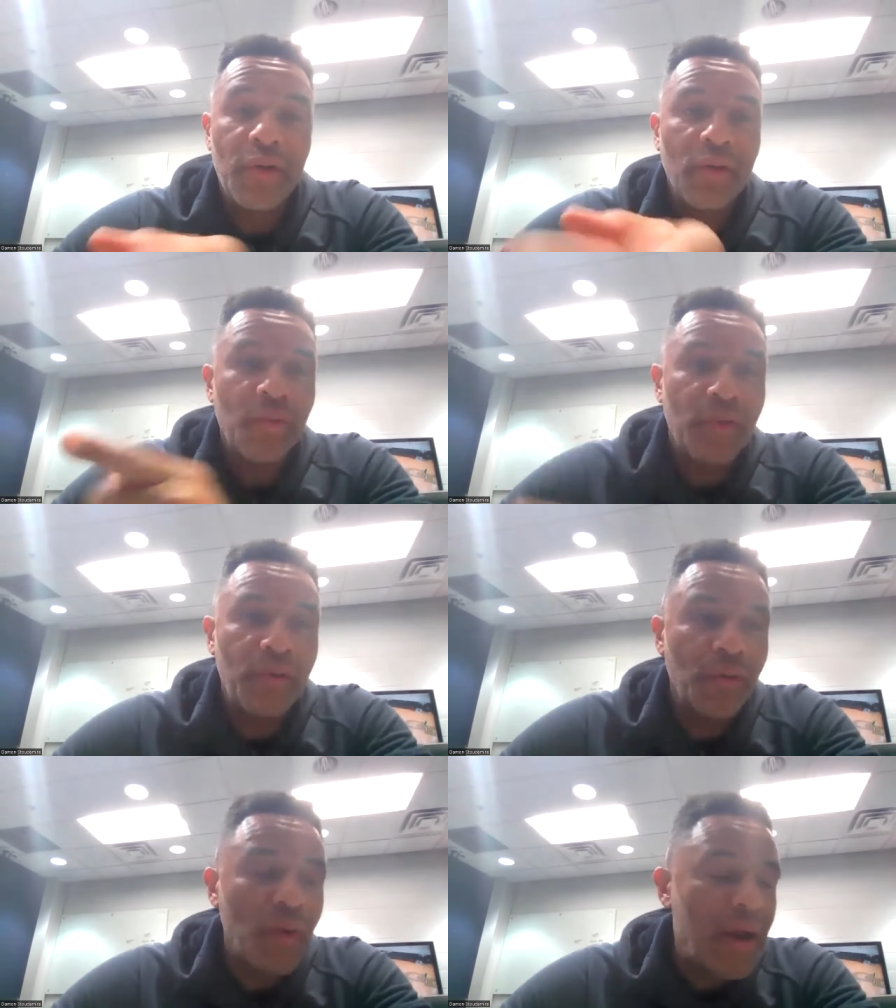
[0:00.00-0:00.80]
You're
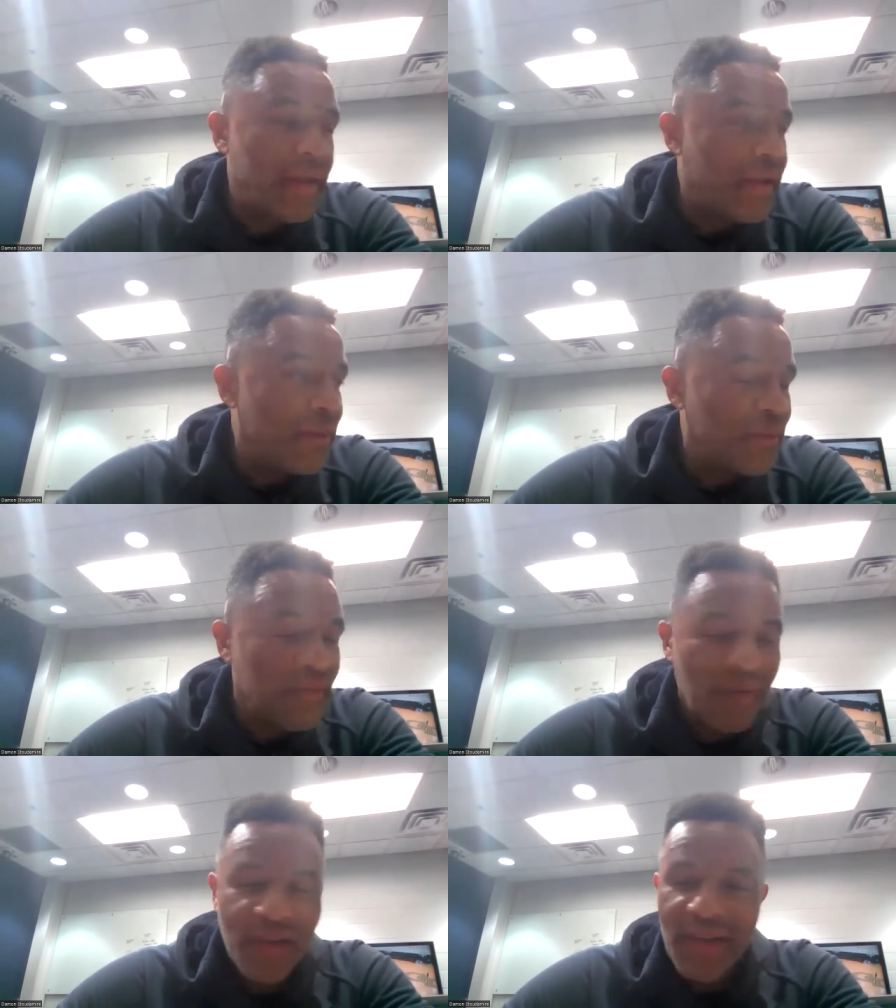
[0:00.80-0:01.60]
you're right, Kip.
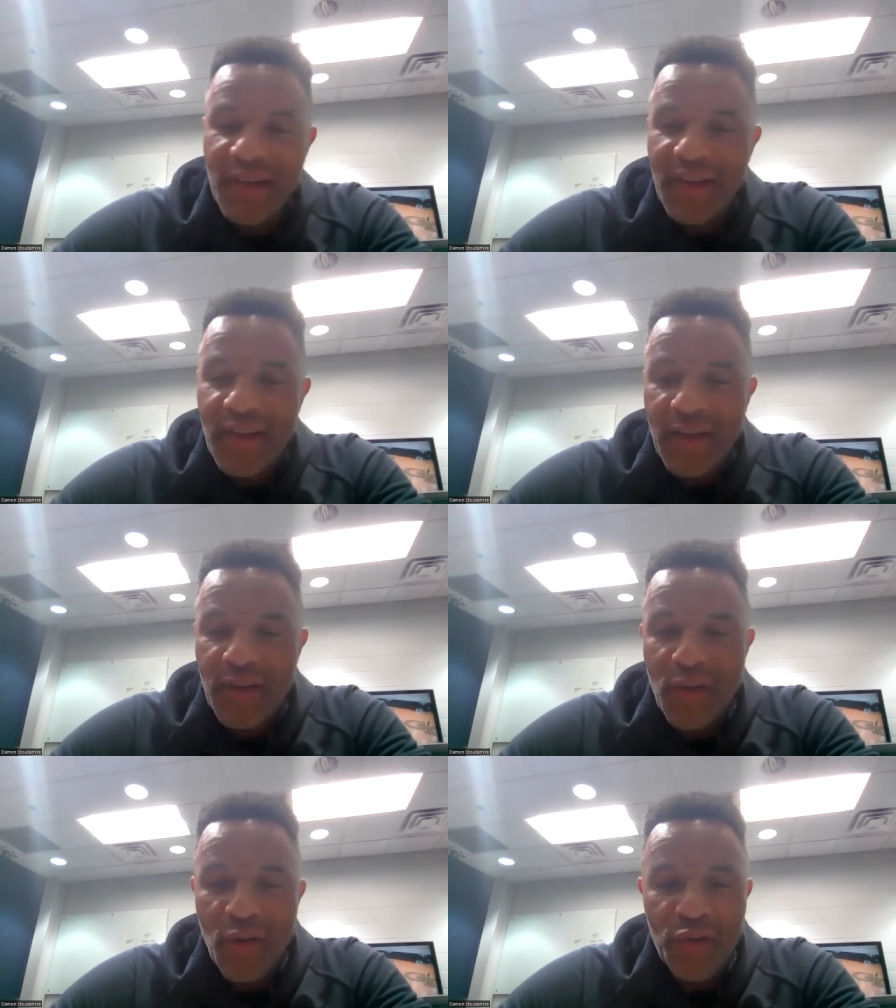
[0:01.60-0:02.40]
Is
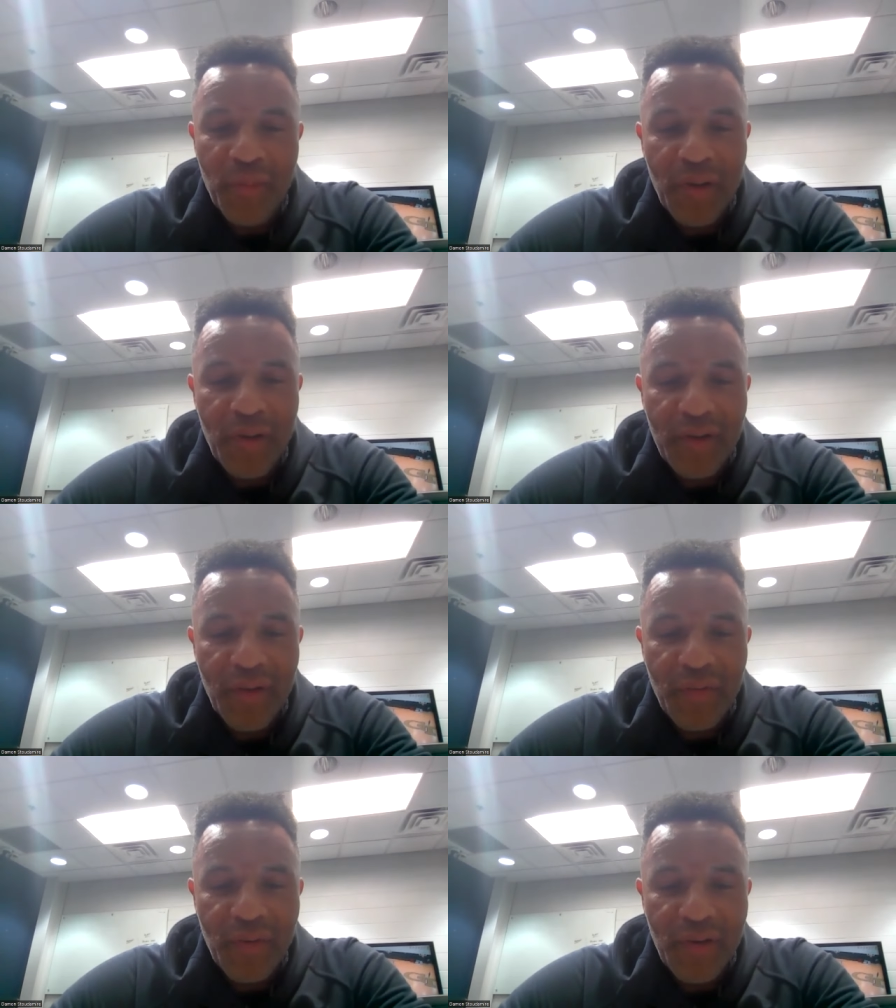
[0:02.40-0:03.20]
you know it's been a
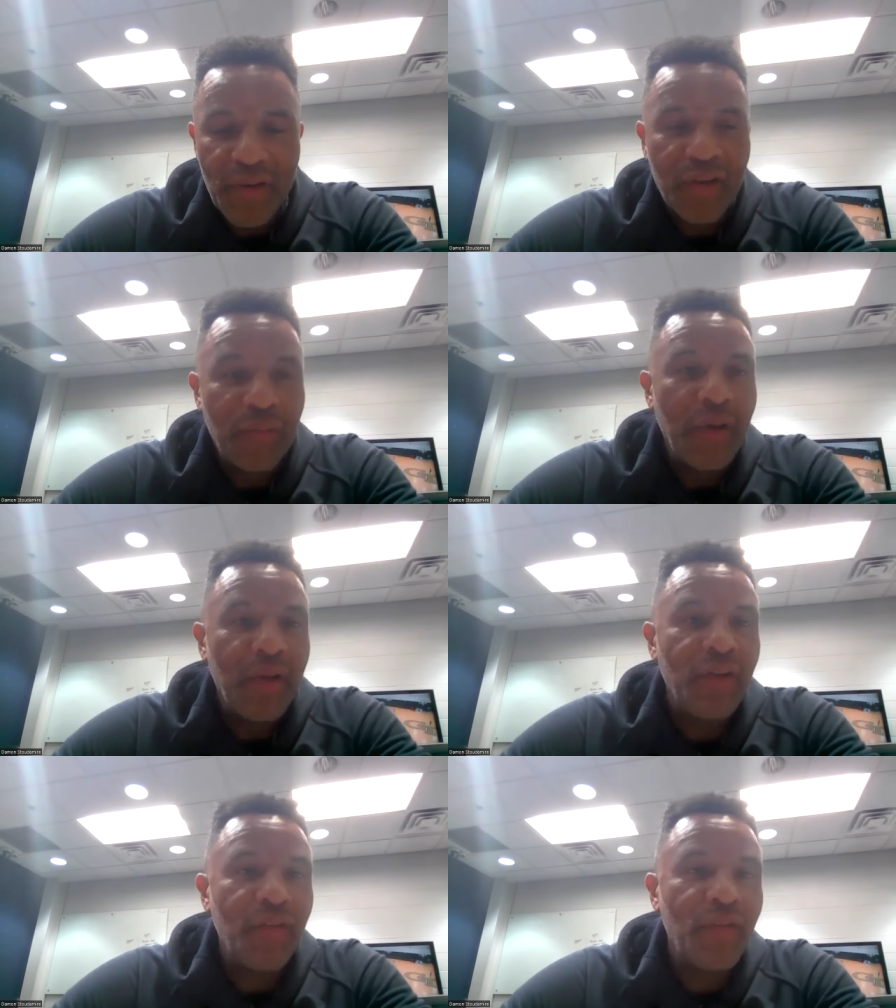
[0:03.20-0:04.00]
different it's been
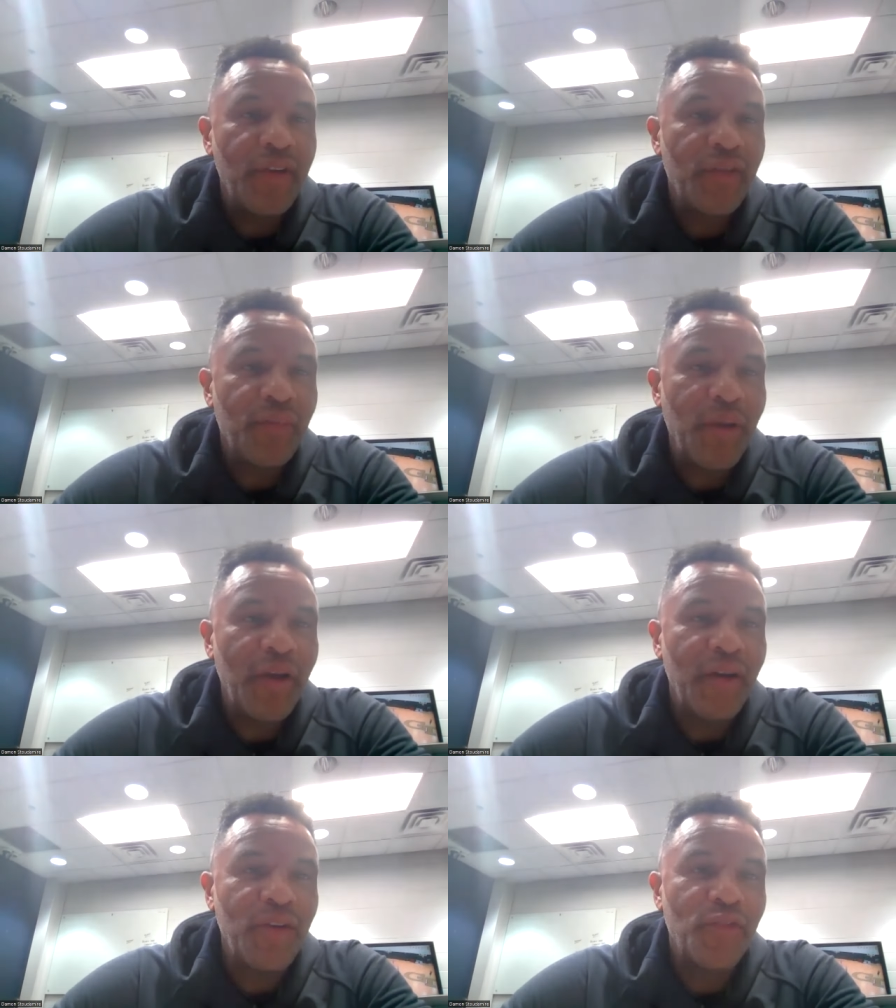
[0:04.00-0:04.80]
a different
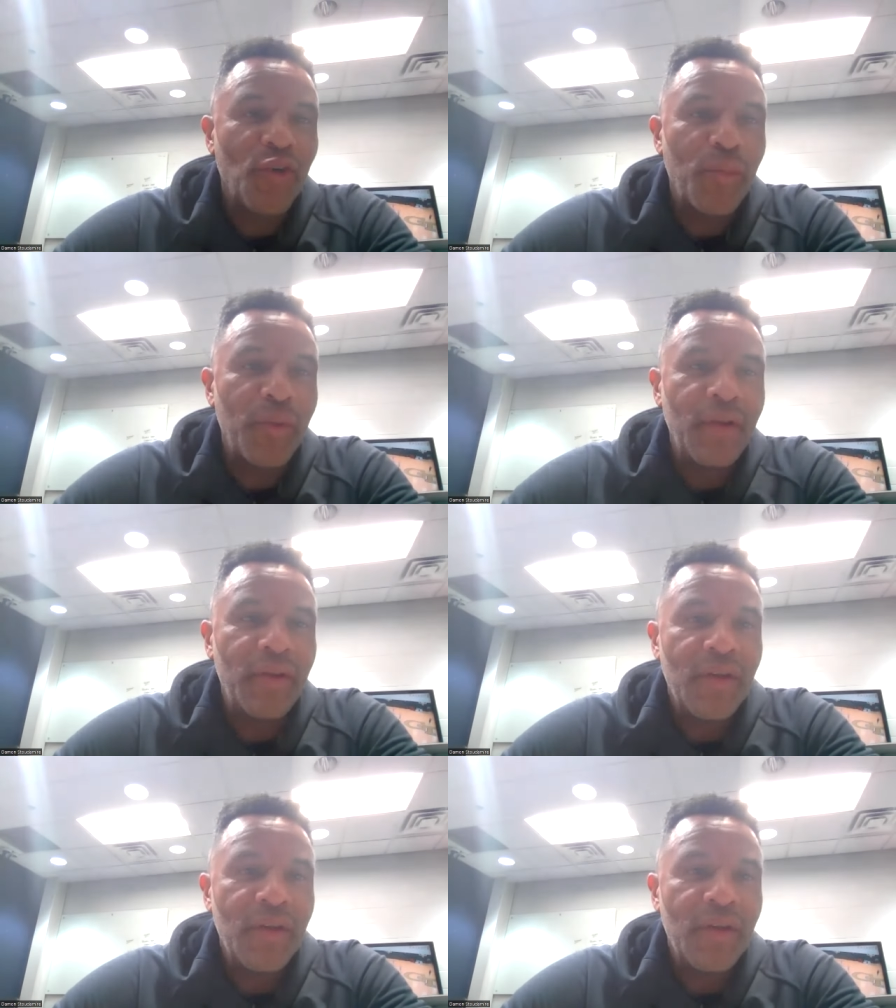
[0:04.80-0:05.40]
experience for me.